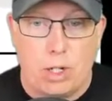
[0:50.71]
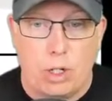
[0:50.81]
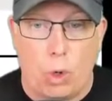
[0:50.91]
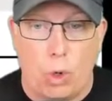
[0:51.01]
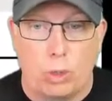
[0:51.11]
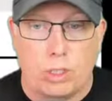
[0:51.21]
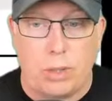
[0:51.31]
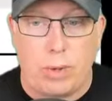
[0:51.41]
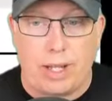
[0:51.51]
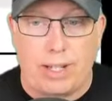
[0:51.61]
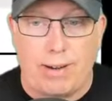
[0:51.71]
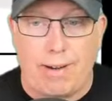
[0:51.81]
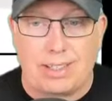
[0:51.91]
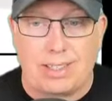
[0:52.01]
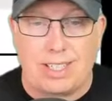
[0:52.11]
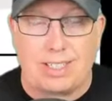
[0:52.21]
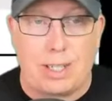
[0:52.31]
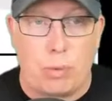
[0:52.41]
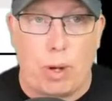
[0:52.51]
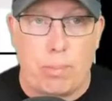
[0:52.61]
Kogel's sitting right there at
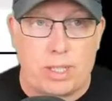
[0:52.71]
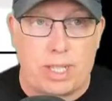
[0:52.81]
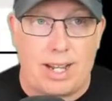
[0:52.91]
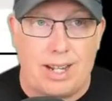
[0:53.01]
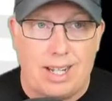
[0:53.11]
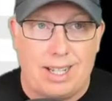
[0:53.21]
61%.